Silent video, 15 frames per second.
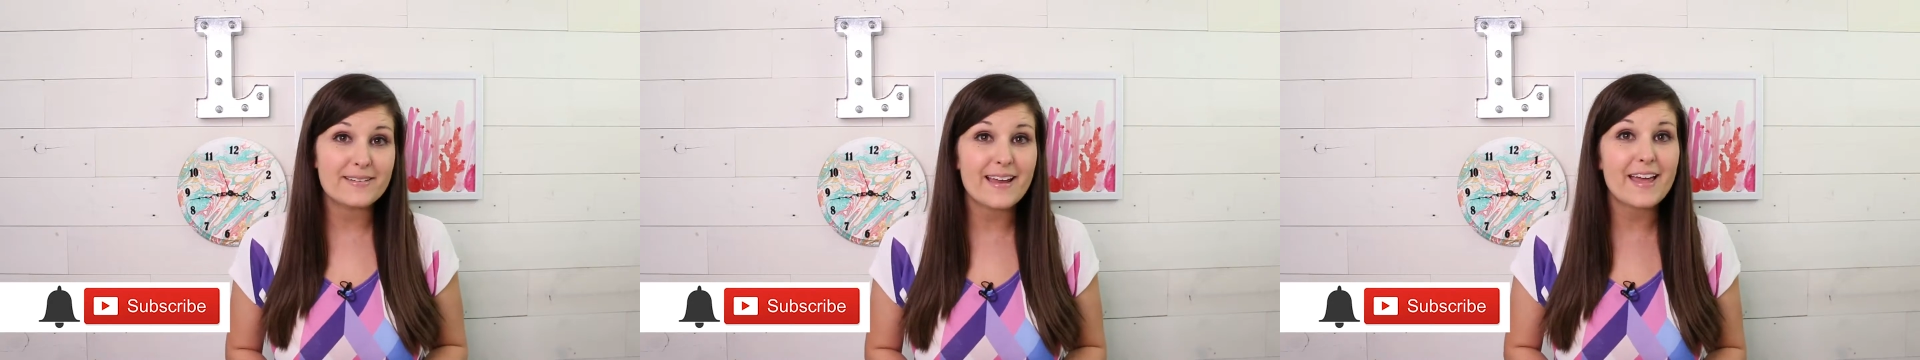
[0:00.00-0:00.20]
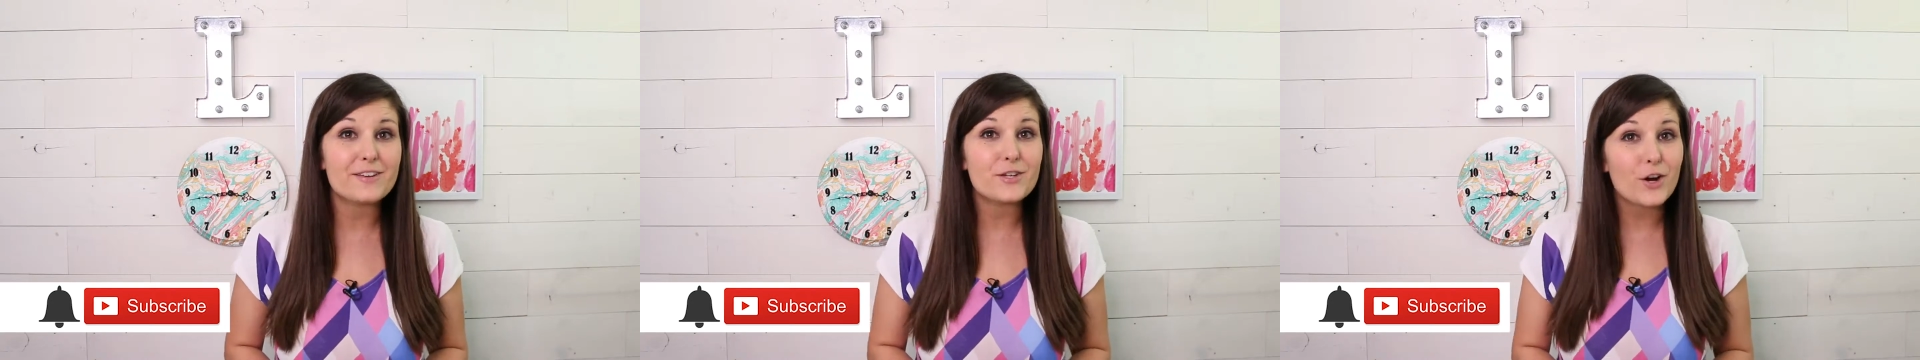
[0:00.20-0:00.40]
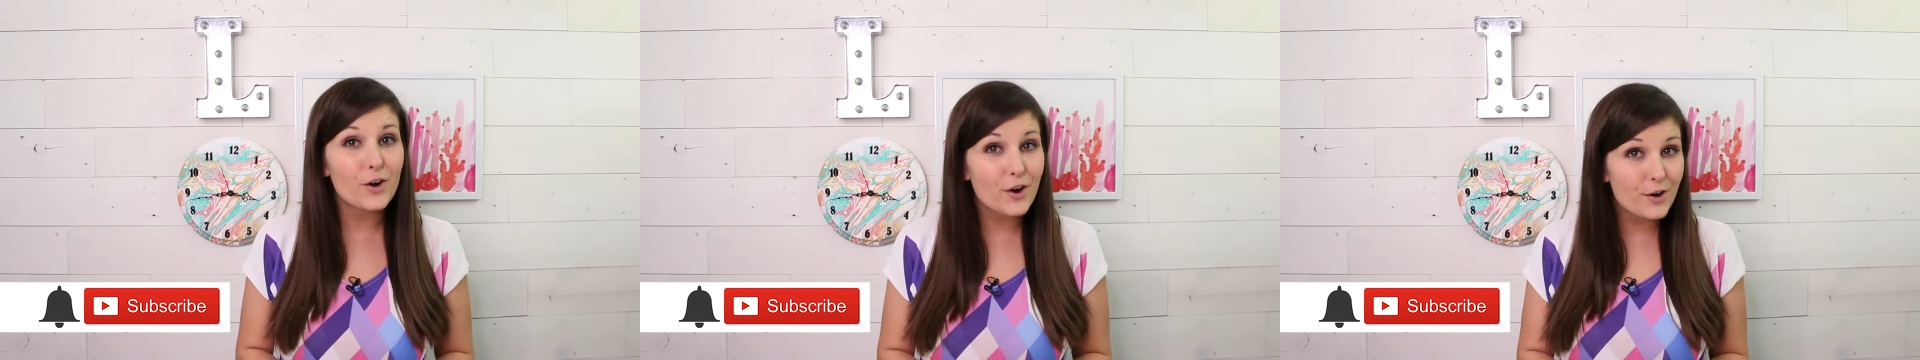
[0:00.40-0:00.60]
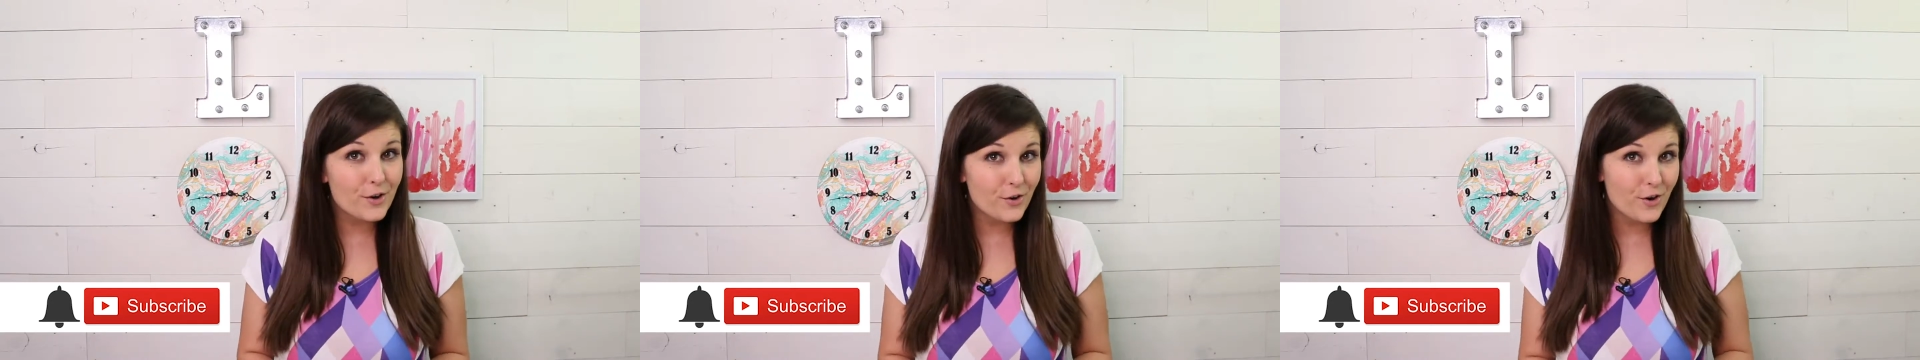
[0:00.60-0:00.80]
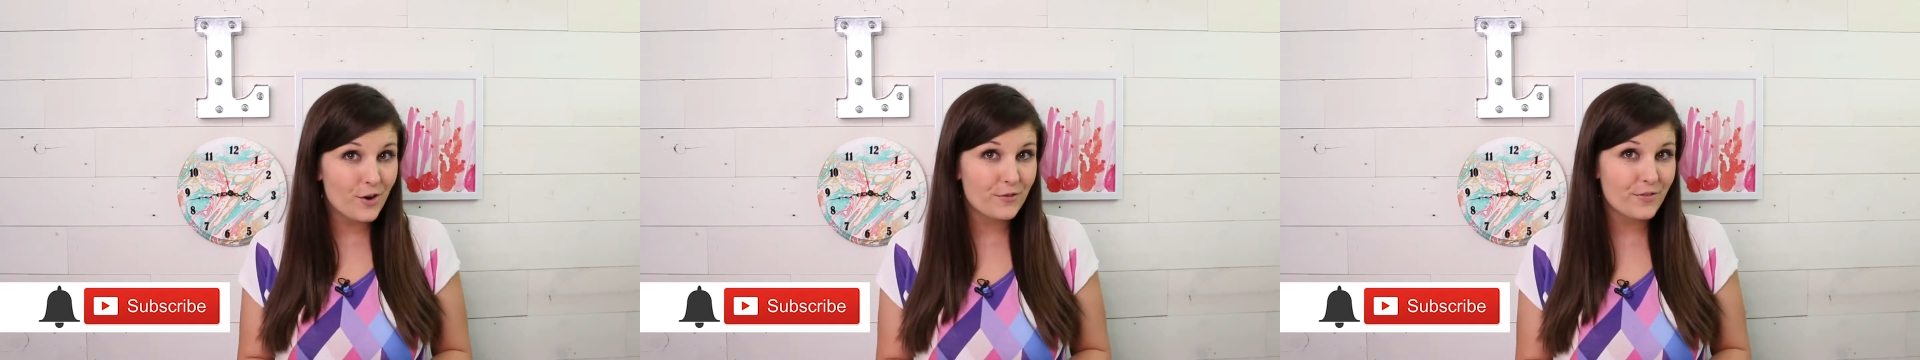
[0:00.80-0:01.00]
and turn on your
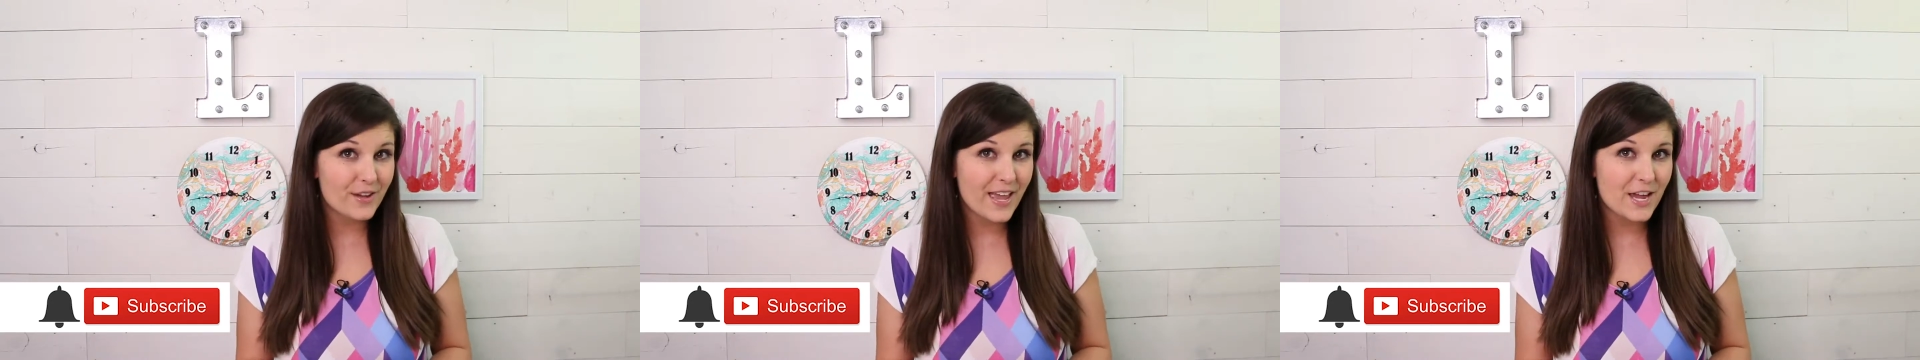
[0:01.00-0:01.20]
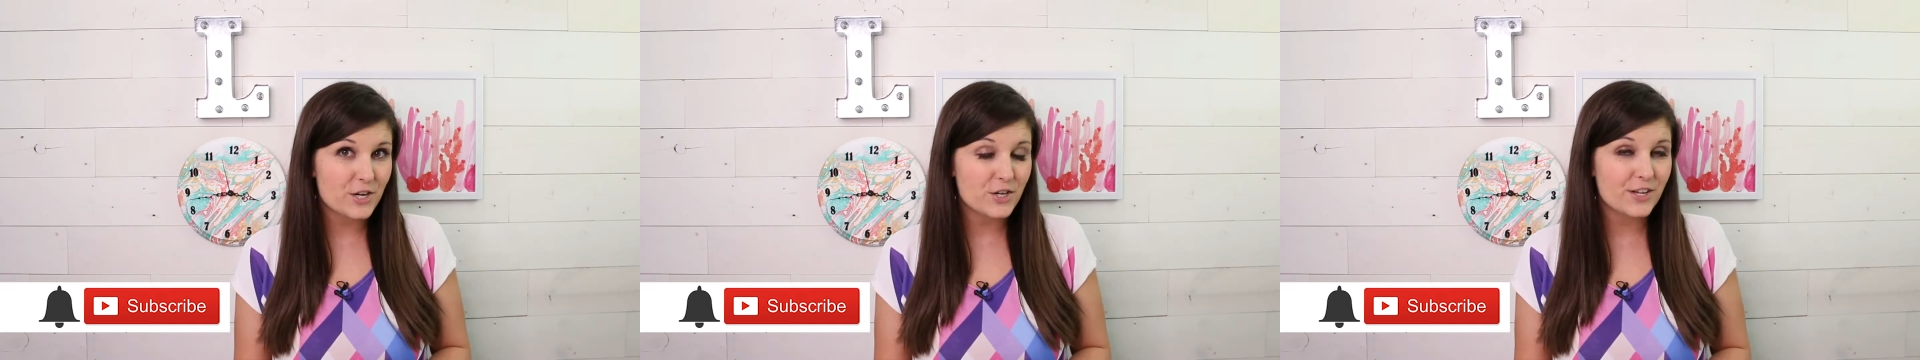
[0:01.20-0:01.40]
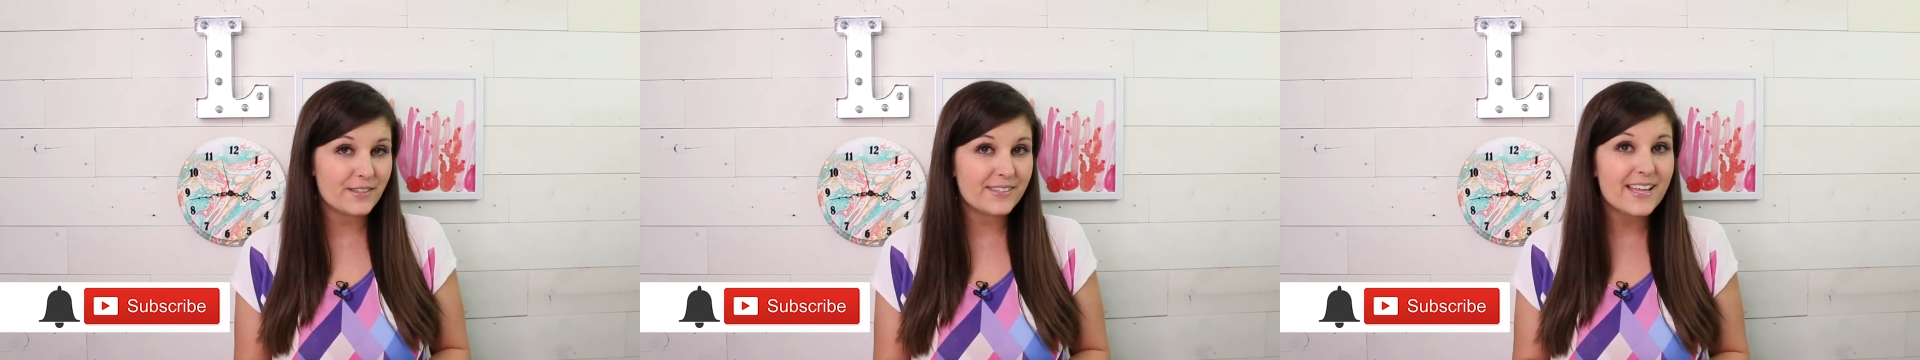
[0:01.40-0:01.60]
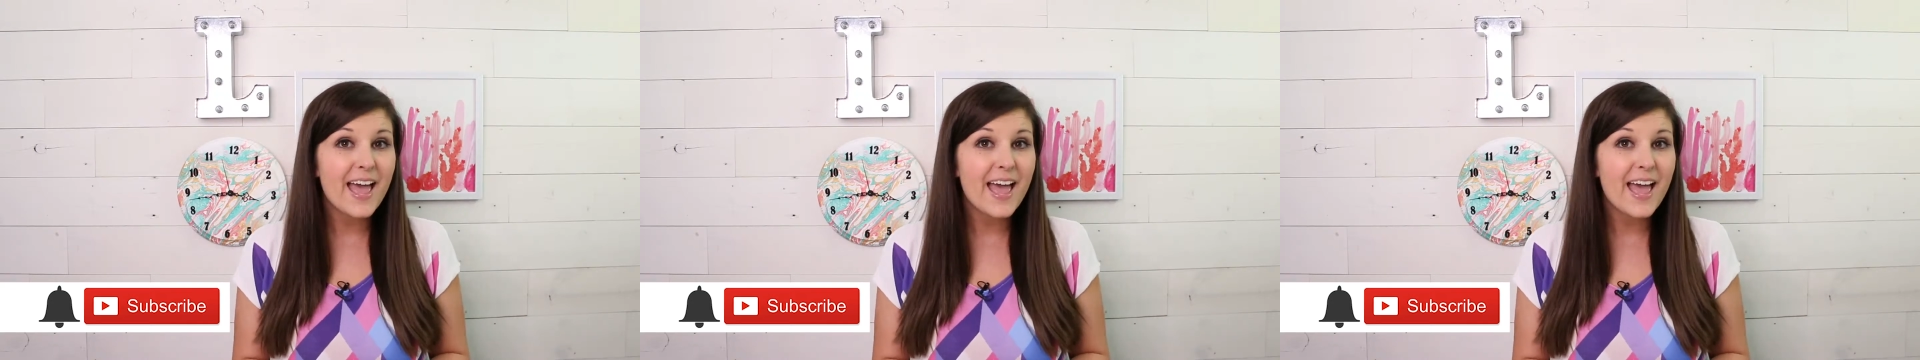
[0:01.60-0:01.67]
notifications.